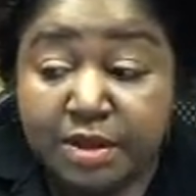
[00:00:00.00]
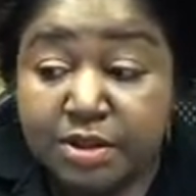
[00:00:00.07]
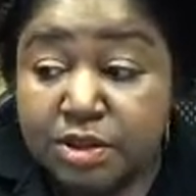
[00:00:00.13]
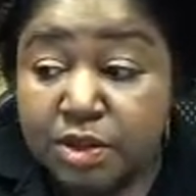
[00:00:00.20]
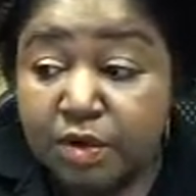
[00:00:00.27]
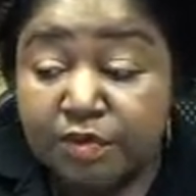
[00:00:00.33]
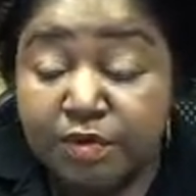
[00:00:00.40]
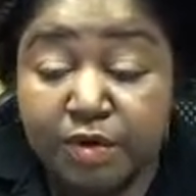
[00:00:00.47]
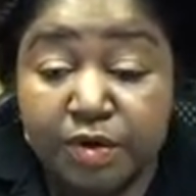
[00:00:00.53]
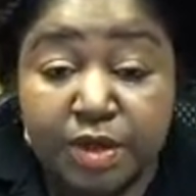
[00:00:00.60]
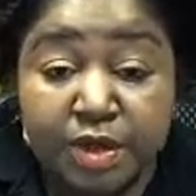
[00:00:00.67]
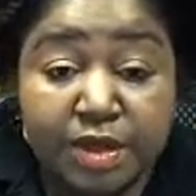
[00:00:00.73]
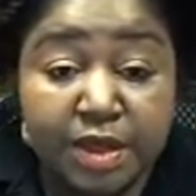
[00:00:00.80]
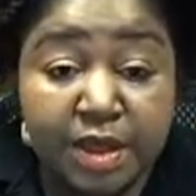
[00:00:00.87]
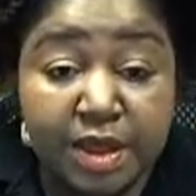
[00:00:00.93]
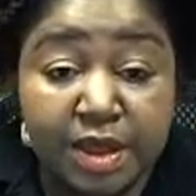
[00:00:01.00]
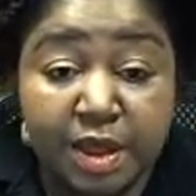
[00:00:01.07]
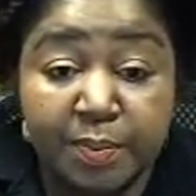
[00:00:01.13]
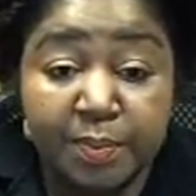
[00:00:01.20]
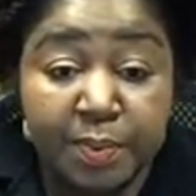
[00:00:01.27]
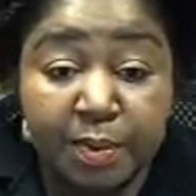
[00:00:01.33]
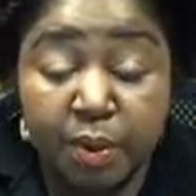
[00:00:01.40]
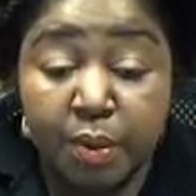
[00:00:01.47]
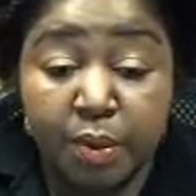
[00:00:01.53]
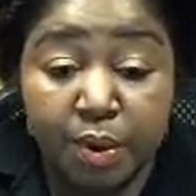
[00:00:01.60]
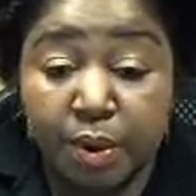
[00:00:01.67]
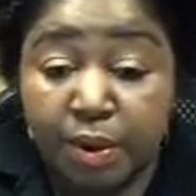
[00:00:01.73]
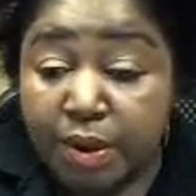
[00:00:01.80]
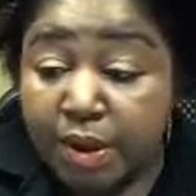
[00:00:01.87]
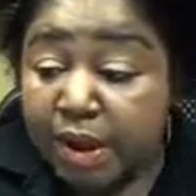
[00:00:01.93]
So if you can keep the
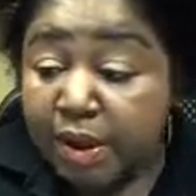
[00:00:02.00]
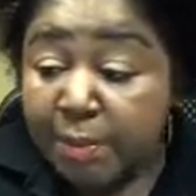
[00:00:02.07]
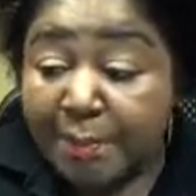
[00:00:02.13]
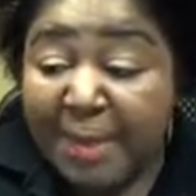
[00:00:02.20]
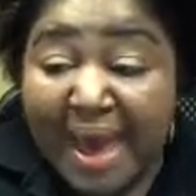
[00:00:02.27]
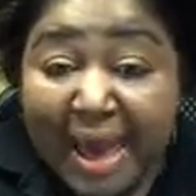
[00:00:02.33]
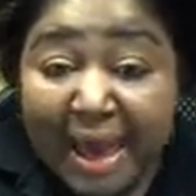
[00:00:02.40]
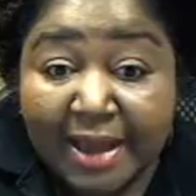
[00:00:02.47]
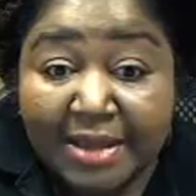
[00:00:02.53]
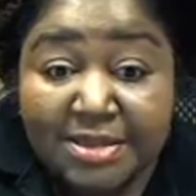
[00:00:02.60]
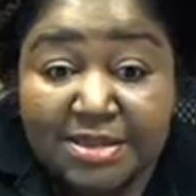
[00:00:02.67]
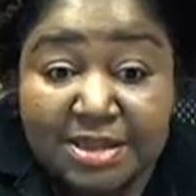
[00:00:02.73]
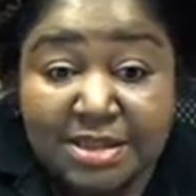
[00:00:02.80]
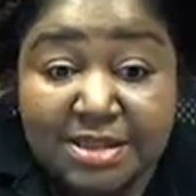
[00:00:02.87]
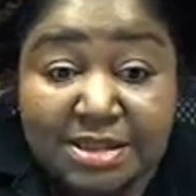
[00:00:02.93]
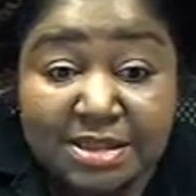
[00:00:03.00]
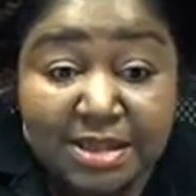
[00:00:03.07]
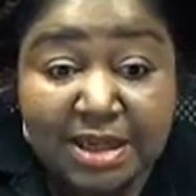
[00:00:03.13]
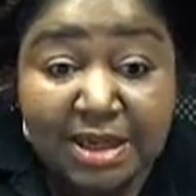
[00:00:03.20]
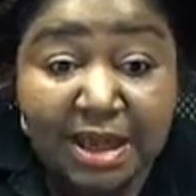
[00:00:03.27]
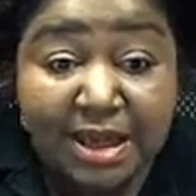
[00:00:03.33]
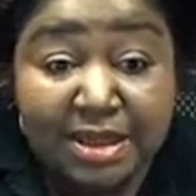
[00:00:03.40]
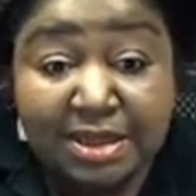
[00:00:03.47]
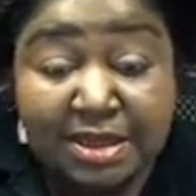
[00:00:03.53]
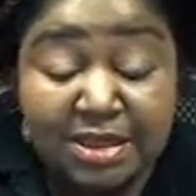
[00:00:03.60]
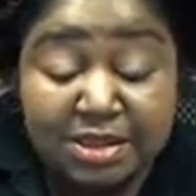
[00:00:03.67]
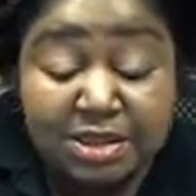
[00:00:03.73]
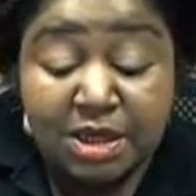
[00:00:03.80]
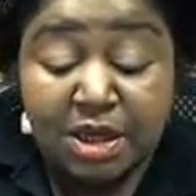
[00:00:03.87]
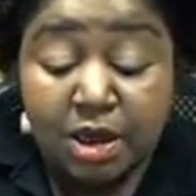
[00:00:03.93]
oil packed densely like
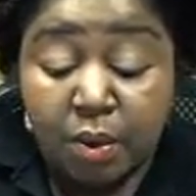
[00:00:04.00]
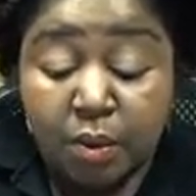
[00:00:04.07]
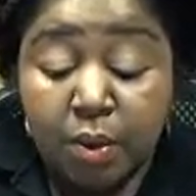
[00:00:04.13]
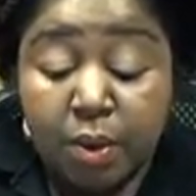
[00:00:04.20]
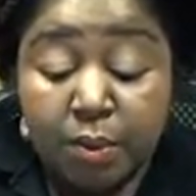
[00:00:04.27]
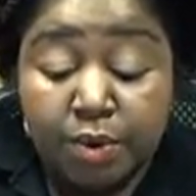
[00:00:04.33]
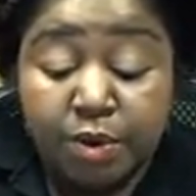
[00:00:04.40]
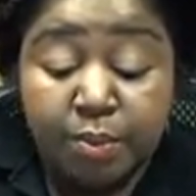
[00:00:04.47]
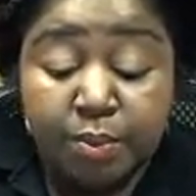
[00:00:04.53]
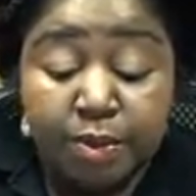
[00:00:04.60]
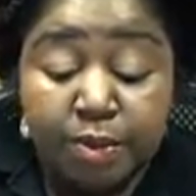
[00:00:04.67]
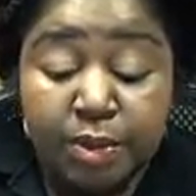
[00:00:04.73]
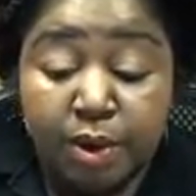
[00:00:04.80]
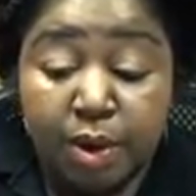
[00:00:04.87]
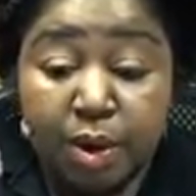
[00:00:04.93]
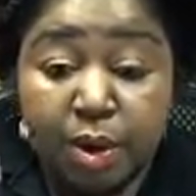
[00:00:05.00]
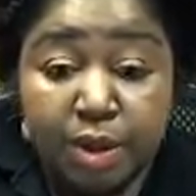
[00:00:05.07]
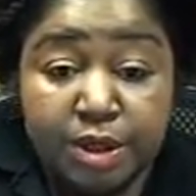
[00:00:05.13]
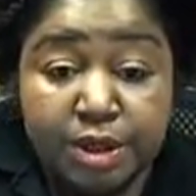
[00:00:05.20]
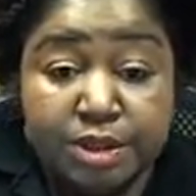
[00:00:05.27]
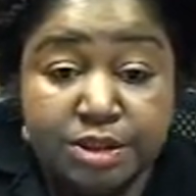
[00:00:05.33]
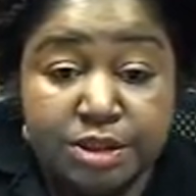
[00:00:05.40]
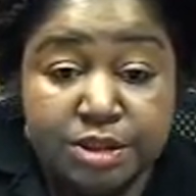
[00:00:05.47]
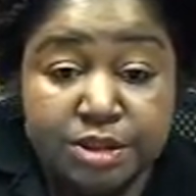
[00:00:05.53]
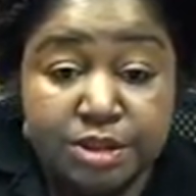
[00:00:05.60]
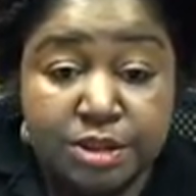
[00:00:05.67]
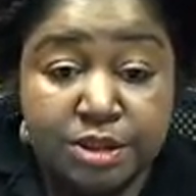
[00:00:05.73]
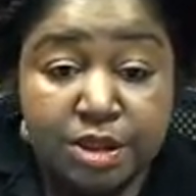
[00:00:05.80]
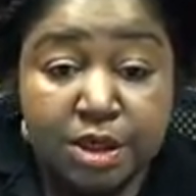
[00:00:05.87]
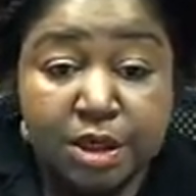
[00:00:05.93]
this, where when you put it on, it
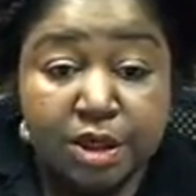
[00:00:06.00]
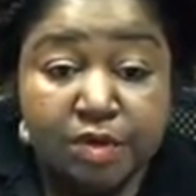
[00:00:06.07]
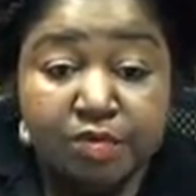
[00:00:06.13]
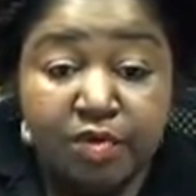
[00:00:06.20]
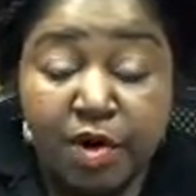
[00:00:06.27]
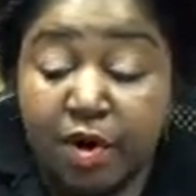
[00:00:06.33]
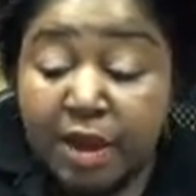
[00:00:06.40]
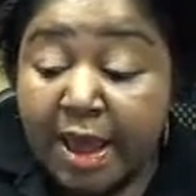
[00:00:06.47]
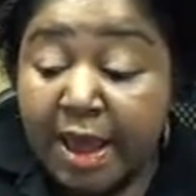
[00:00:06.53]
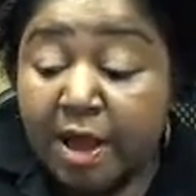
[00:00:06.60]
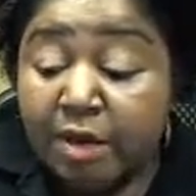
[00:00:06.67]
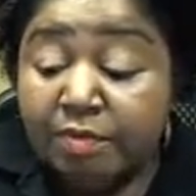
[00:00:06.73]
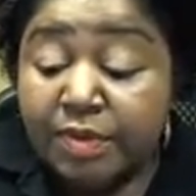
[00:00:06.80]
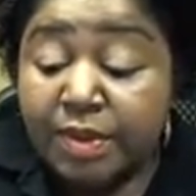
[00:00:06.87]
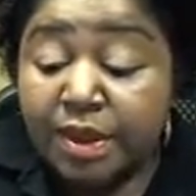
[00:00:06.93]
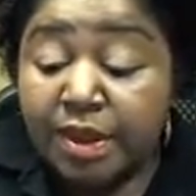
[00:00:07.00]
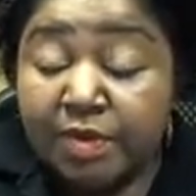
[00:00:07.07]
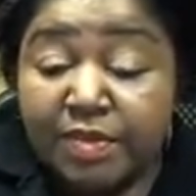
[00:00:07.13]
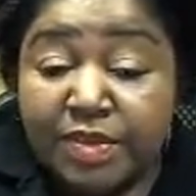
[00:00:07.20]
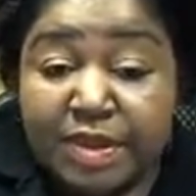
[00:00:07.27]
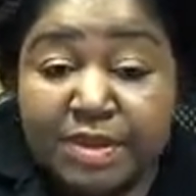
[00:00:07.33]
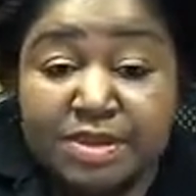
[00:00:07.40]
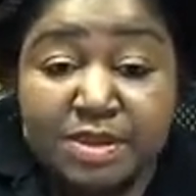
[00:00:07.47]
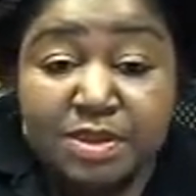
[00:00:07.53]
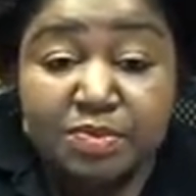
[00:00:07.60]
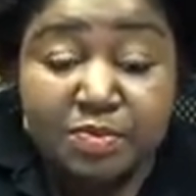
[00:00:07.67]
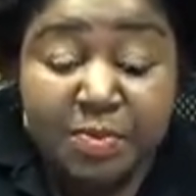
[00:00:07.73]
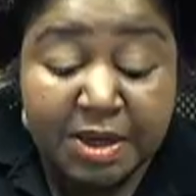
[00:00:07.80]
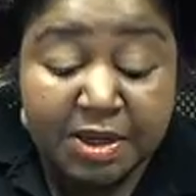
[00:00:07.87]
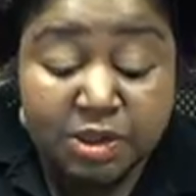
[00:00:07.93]
doesn't fall out, this is
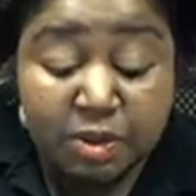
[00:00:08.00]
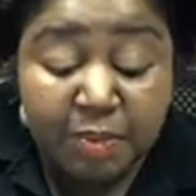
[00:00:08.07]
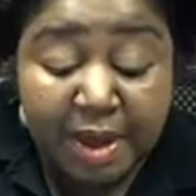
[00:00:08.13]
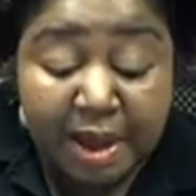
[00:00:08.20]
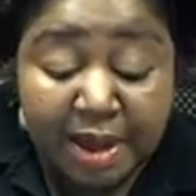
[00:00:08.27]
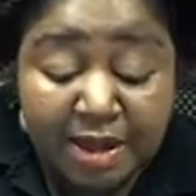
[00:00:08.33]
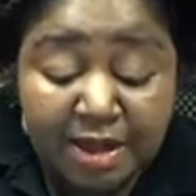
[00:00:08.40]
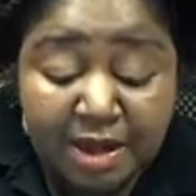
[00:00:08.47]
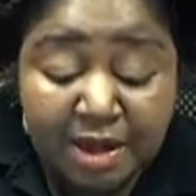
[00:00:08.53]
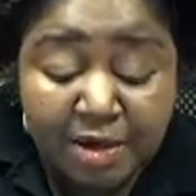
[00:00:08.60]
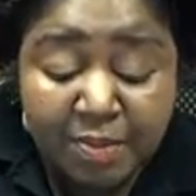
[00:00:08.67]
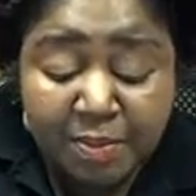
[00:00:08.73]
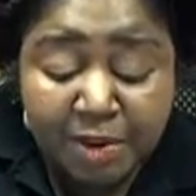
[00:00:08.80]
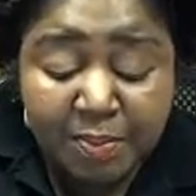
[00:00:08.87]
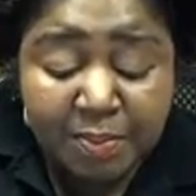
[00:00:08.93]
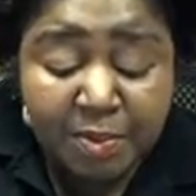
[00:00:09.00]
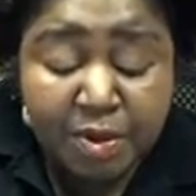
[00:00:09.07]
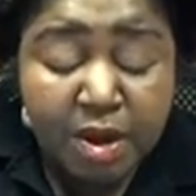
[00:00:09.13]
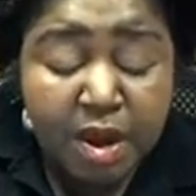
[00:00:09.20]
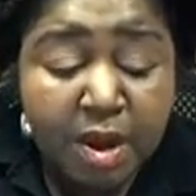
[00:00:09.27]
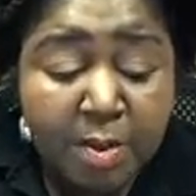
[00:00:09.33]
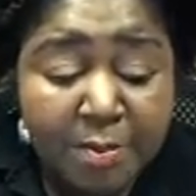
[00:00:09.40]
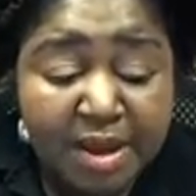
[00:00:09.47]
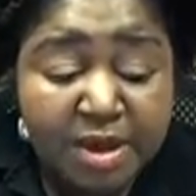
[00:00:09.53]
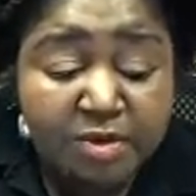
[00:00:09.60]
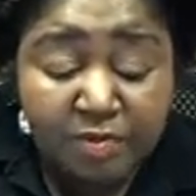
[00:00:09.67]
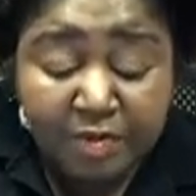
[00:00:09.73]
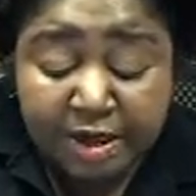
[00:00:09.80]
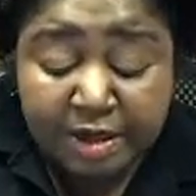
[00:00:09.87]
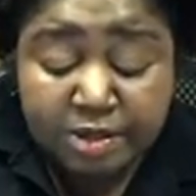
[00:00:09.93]
specially packed. And there are people,
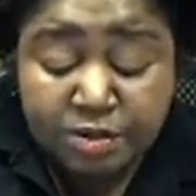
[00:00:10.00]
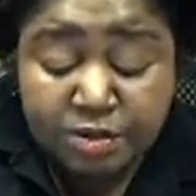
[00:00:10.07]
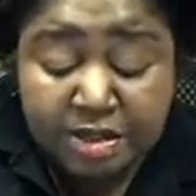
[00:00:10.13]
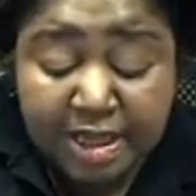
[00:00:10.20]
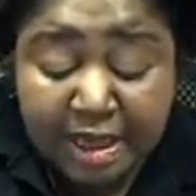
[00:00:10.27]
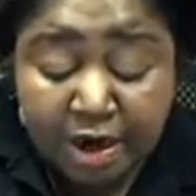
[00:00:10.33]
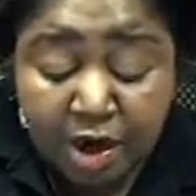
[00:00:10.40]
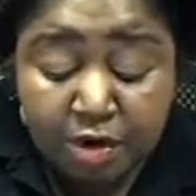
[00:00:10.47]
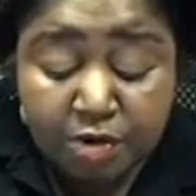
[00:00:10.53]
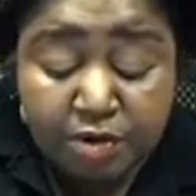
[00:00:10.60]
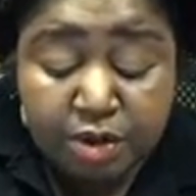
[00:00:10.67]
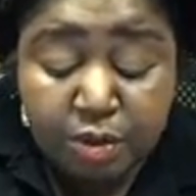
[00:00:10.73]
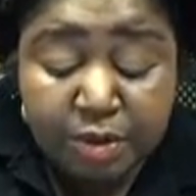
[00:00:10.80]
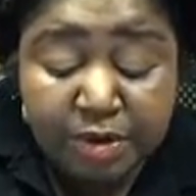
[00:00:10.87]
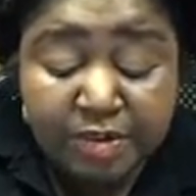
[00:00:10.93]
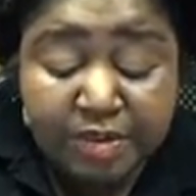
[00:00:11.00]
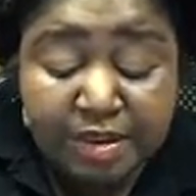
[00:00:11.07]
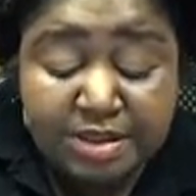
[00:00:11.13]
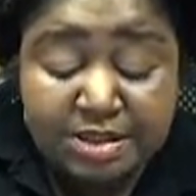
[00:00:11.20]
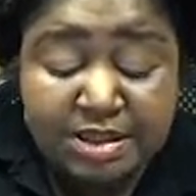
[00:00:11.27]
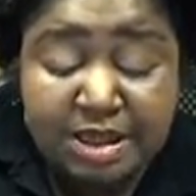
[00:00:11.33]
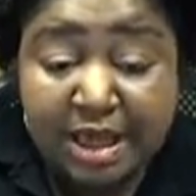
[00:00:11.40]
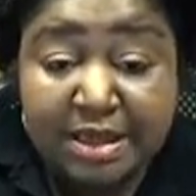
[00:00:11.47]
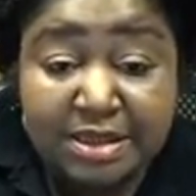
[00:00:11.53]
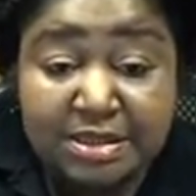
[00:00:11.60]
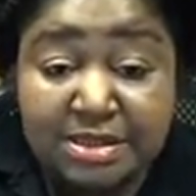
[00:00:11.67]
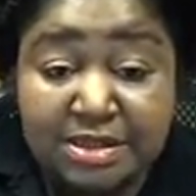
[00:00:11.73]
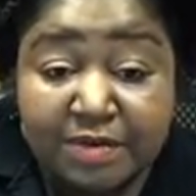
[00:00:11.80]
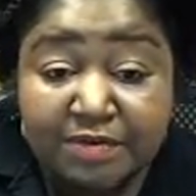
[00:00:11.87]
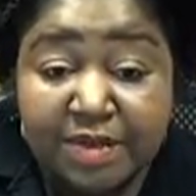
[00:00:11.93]
manufacturers that are doing this kind of
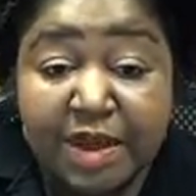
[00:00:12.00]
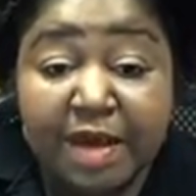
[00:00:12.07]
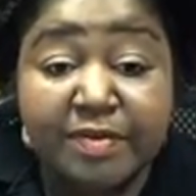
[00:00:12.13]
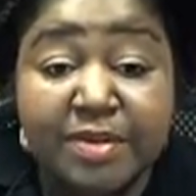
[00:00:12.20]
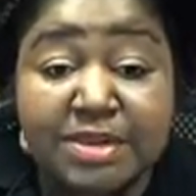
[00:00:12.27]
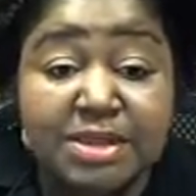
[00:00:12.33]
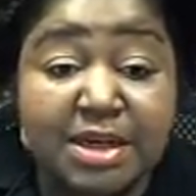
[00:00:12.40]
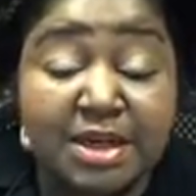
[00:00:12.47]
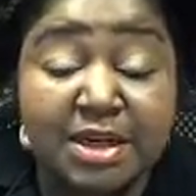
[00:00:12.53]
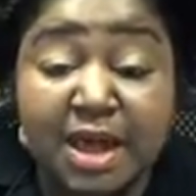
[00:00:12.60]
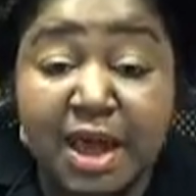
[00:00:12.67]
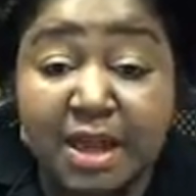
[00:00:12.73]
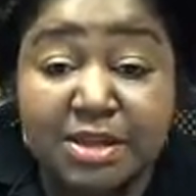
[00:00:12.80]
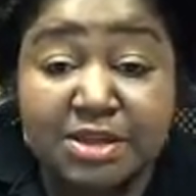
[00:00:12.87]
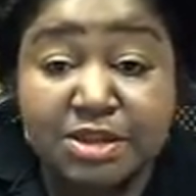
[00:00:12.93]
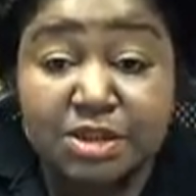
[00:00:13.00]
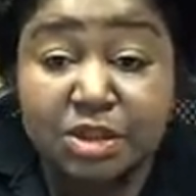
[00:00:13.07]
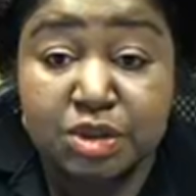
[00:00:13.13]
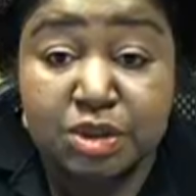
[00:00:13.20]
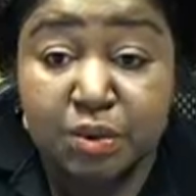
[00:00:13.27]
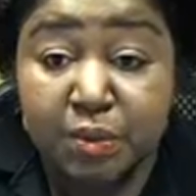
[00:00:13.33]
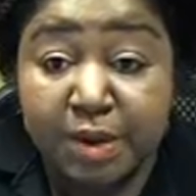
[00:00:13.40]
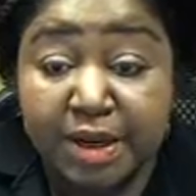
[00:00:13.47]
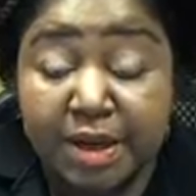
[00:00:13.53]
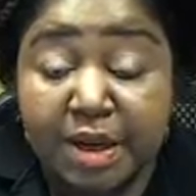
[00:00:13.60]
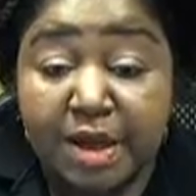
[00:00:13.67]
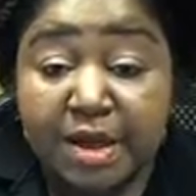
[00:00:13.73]
stuff. They have the technology to do it.